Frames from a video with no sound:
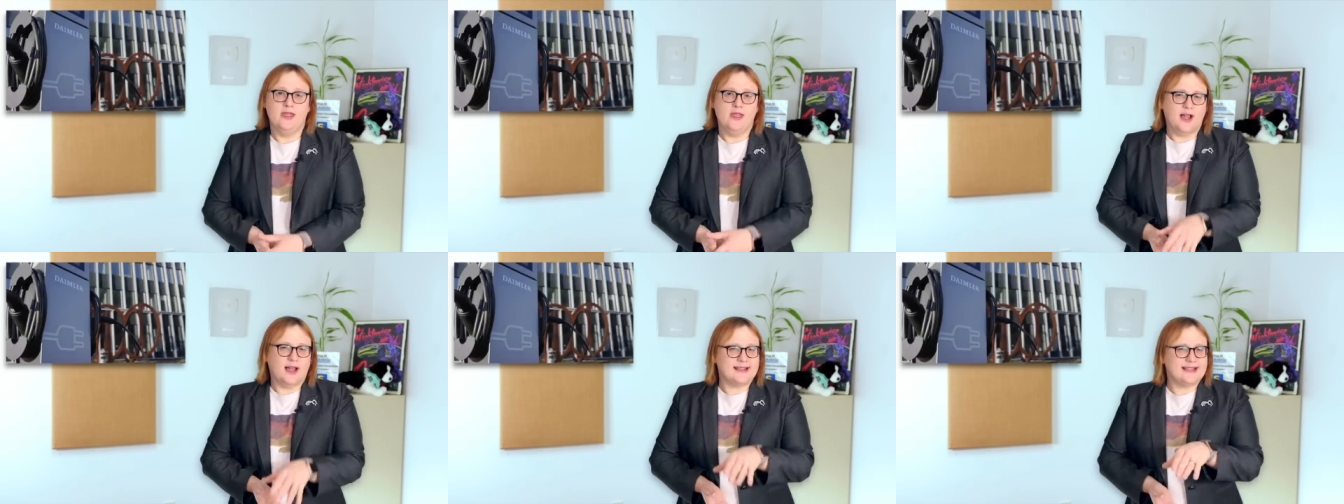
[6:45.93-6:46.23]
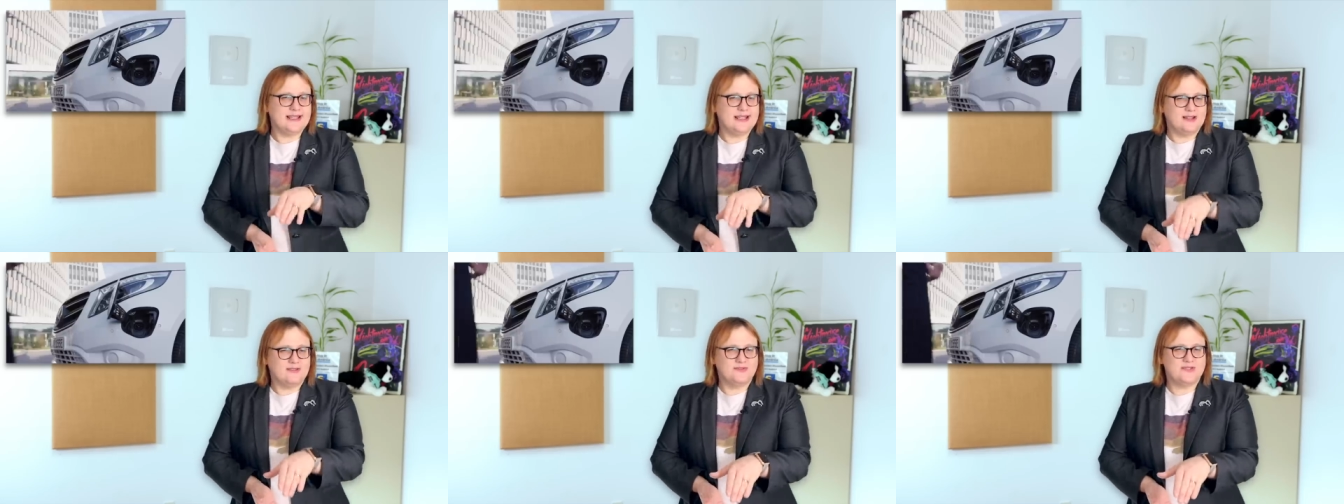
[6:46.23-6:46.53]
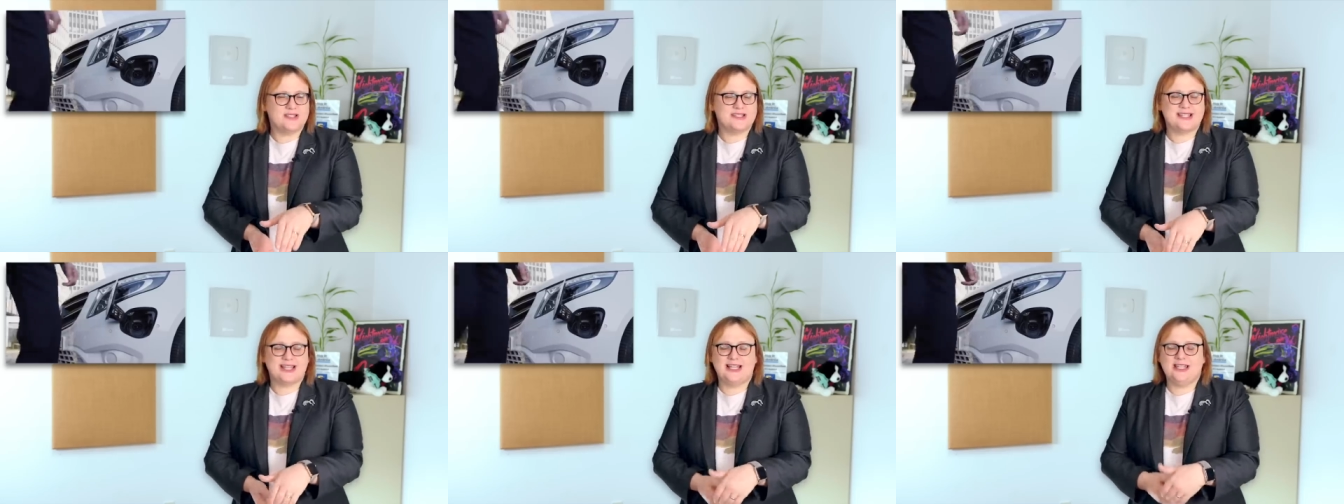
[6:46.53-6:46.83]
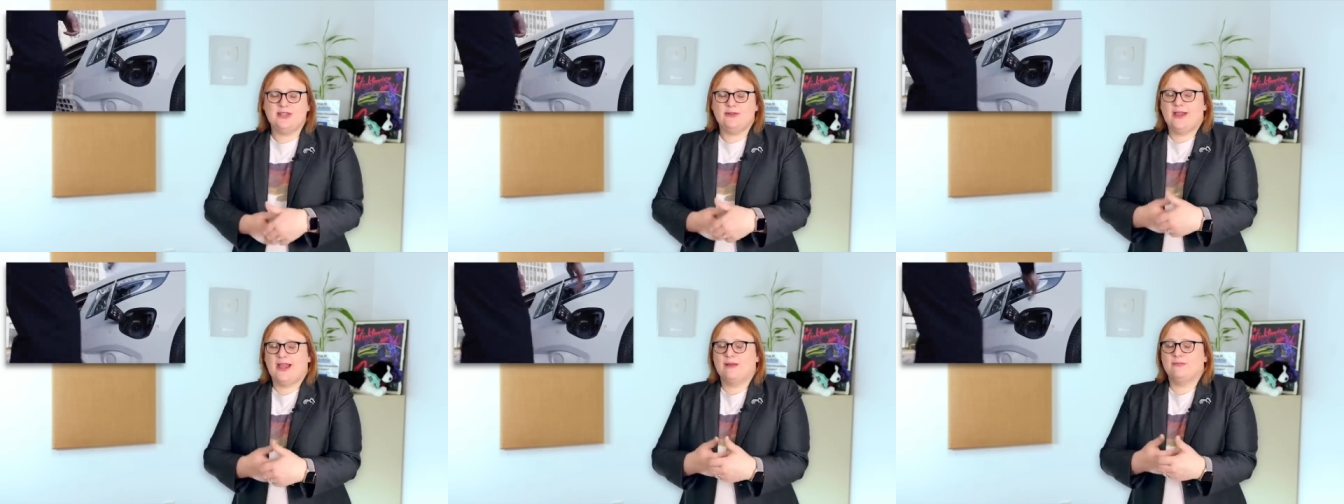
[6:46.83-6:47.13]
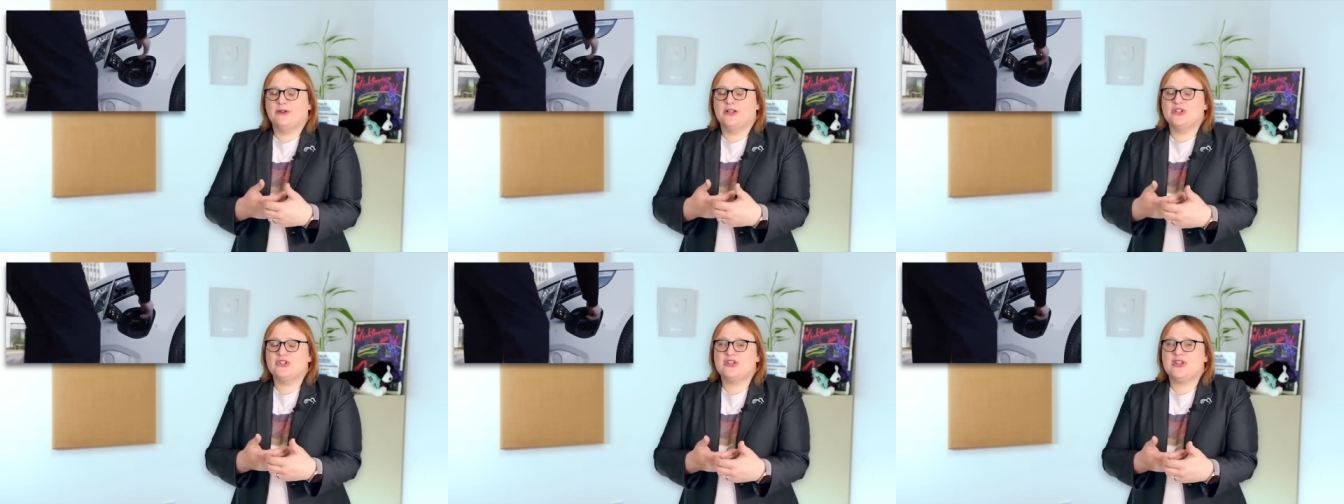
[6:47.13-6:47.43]
I'd love to tell you how
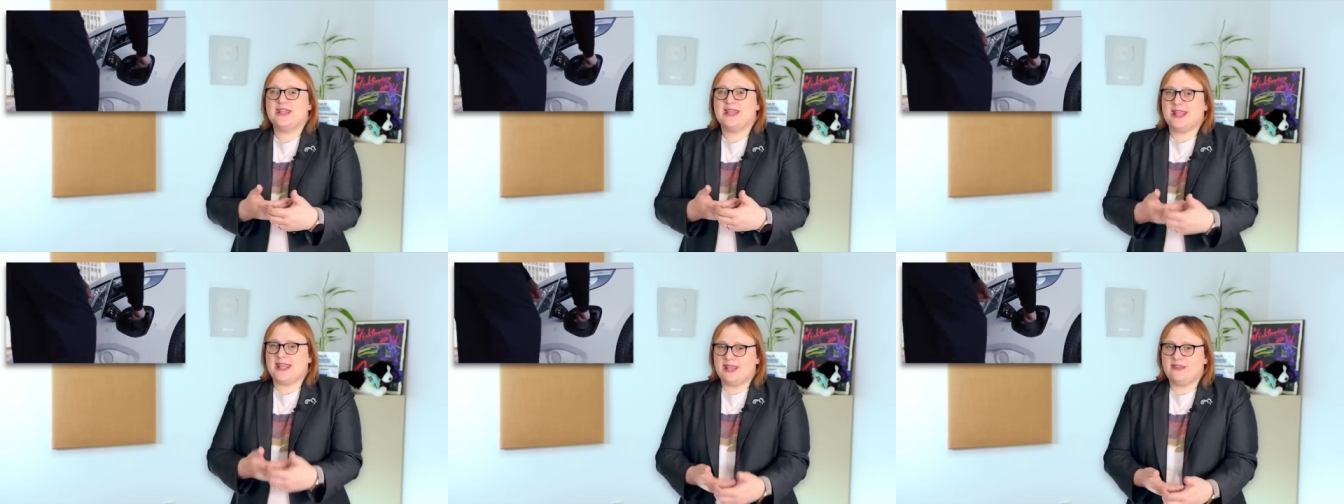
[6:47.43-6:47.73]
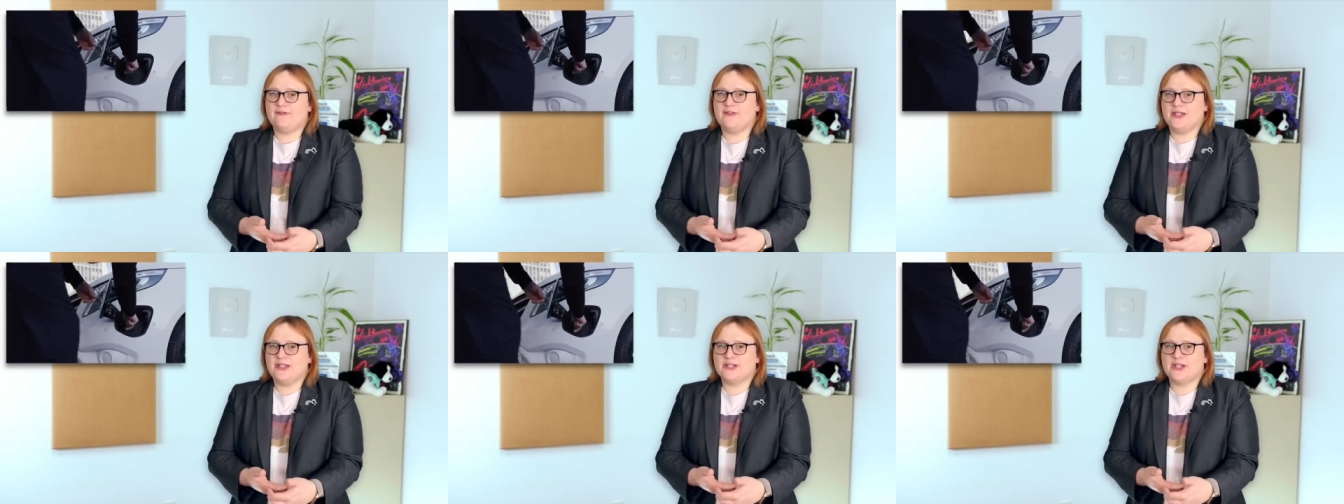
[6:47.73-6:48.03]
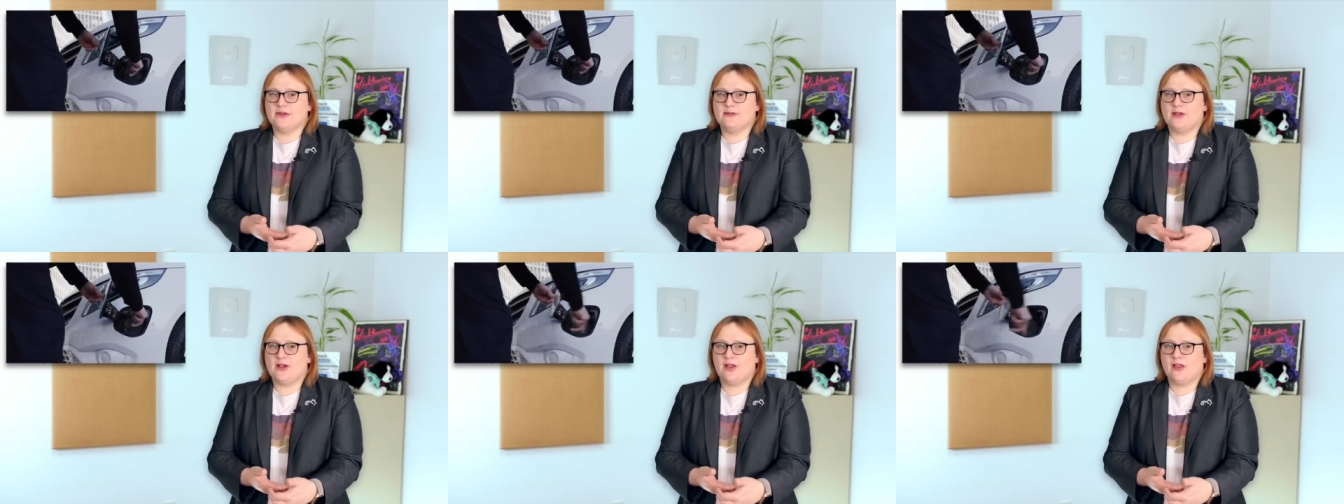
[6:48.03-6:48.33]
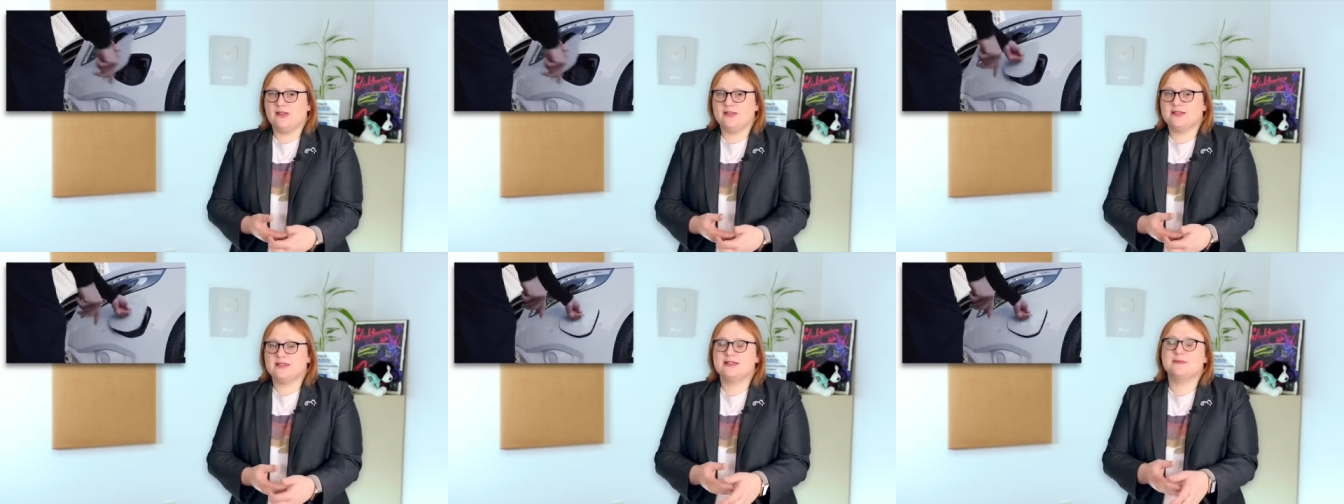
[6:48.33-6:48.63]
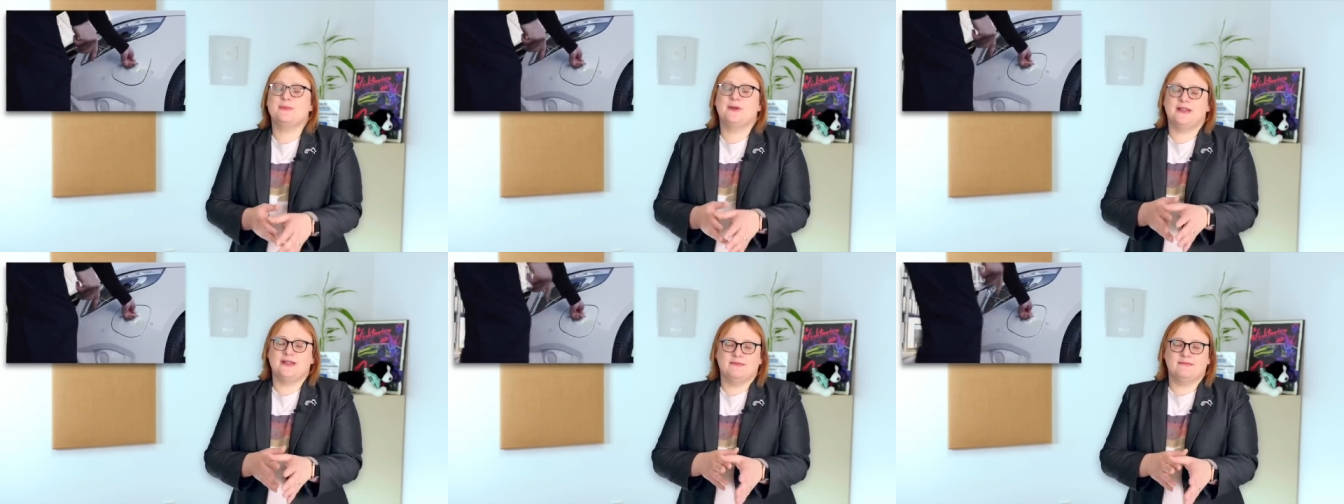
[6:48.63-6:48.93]
much the eVito costs,
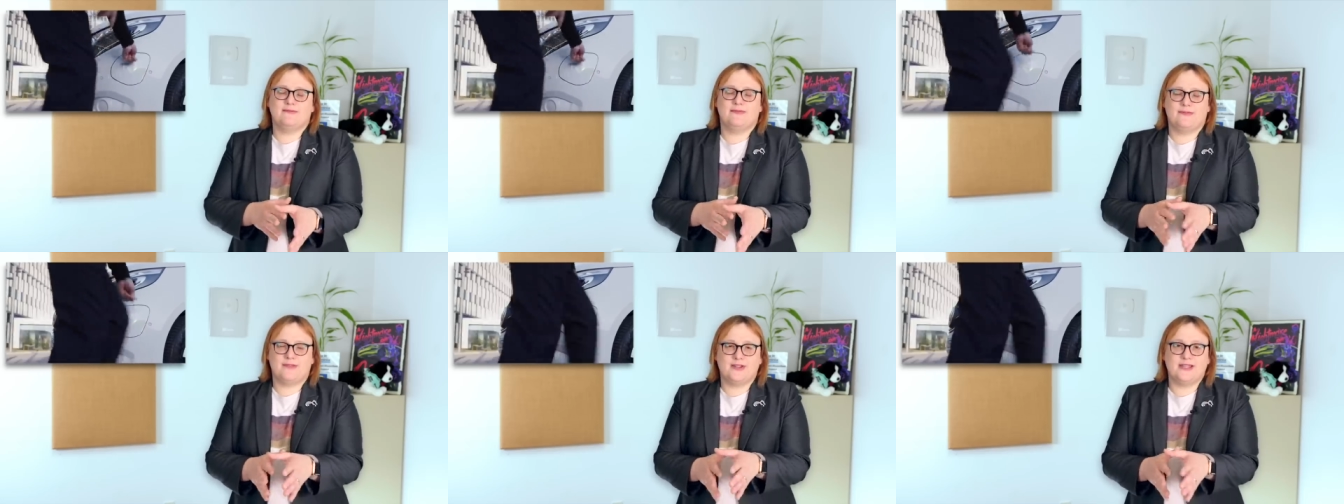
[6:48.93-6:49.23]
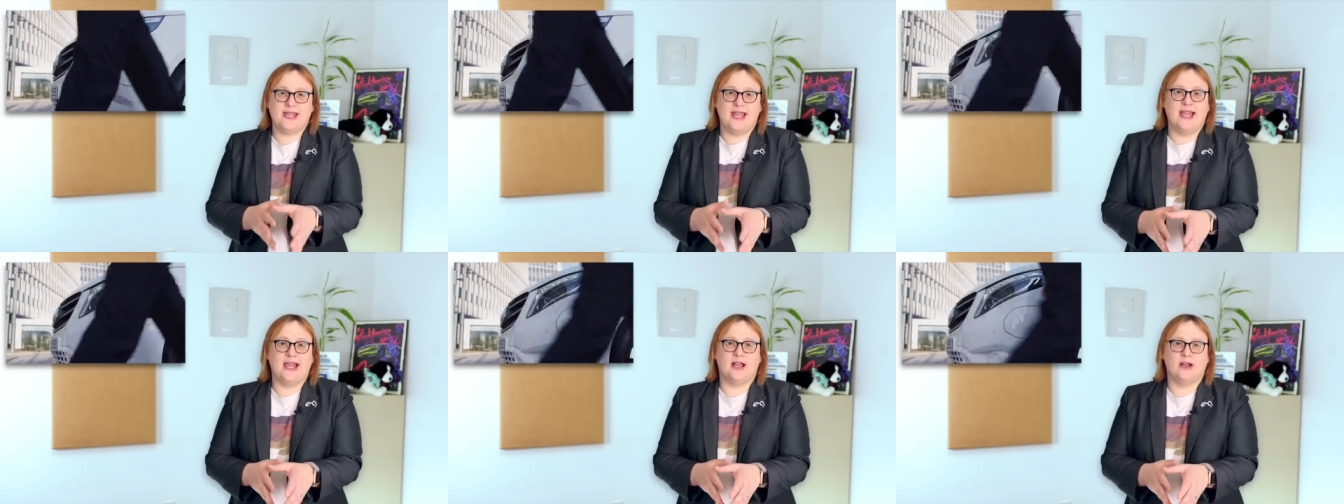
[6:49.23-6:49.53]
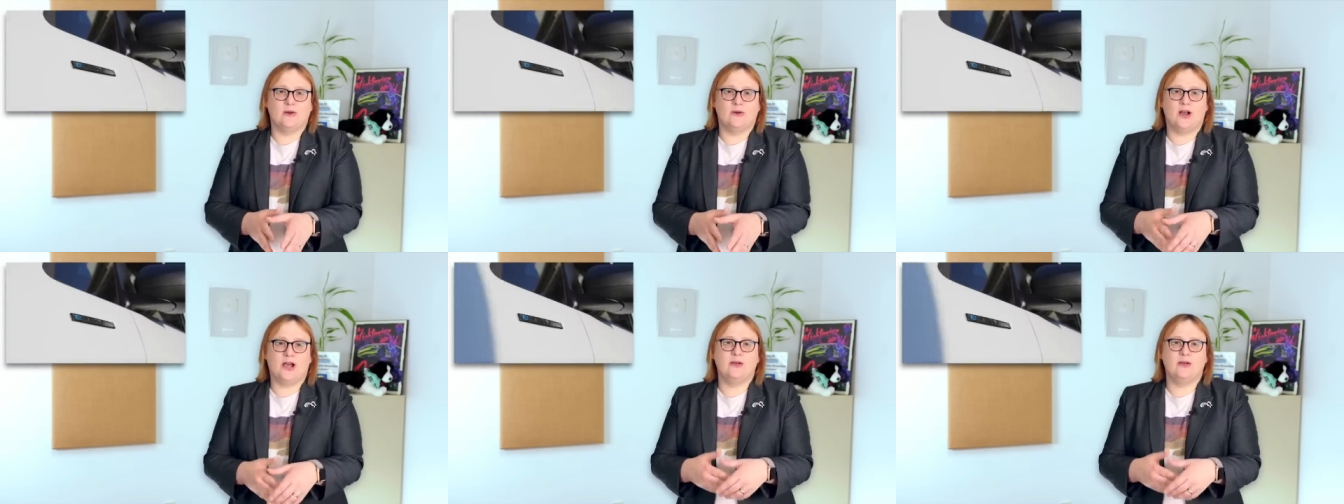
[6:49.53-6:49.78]
but for now,